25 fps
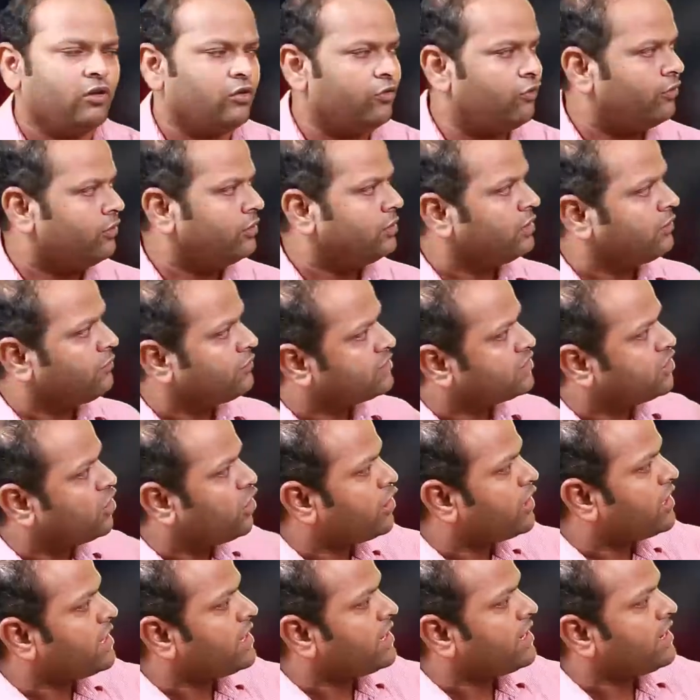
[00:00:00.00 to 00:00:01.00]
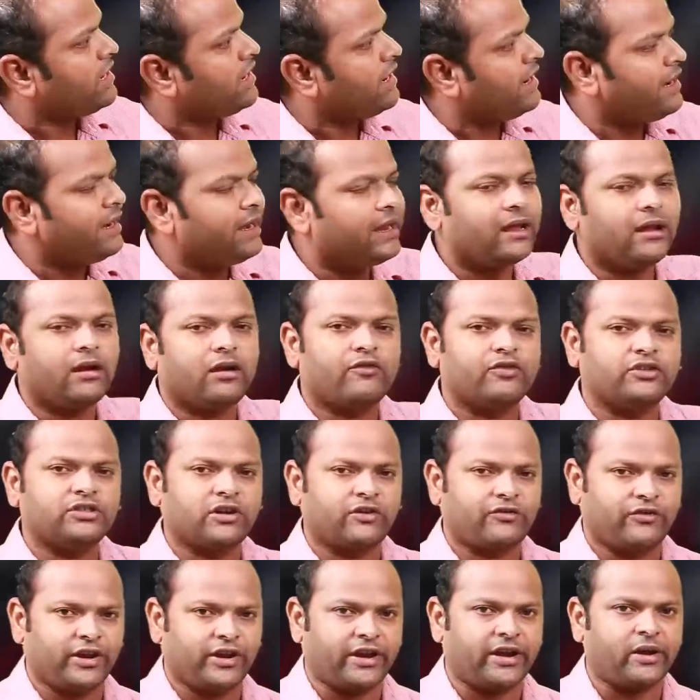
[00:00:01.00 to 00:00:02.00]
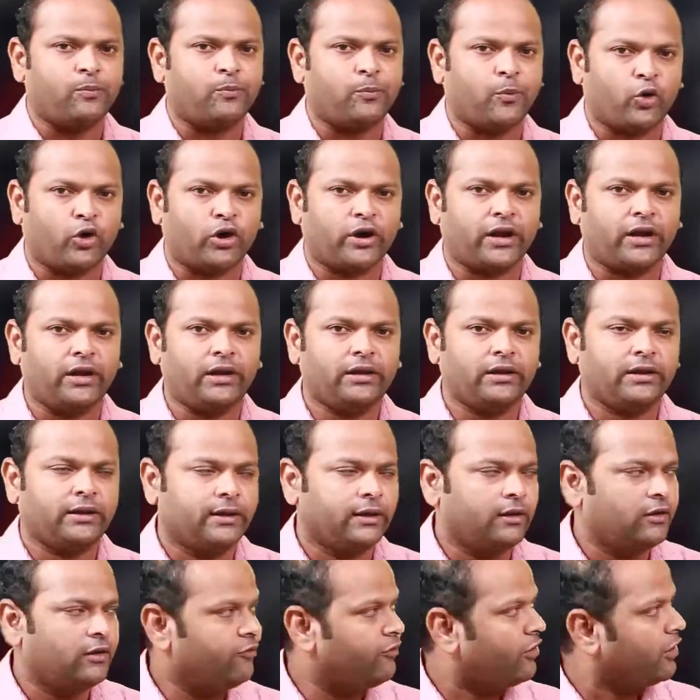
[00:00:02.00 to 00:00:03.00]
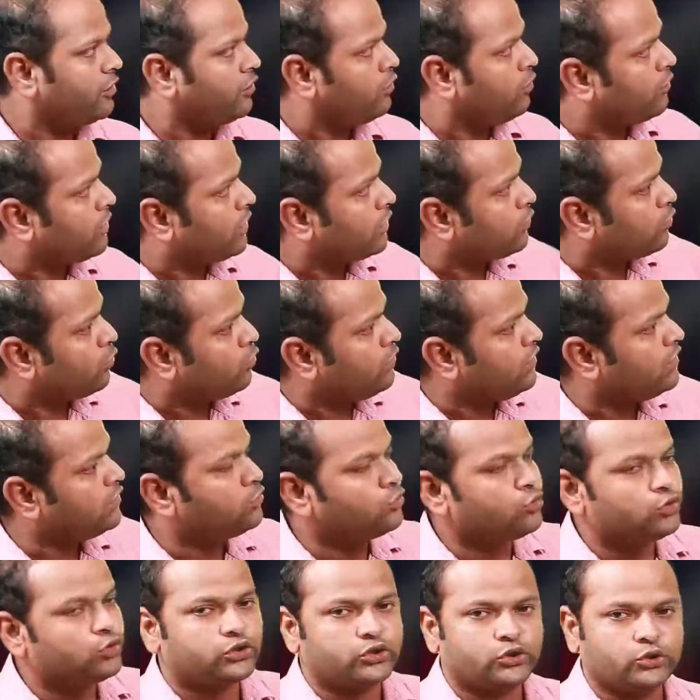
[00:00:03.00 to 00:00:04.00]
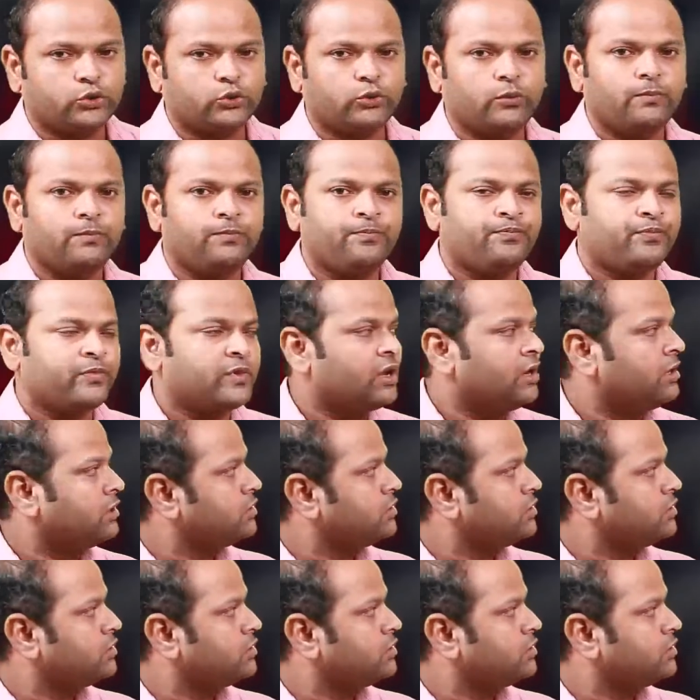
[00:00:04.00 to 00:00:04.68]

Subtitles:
the starting and ending are which are very important when you look at only those two.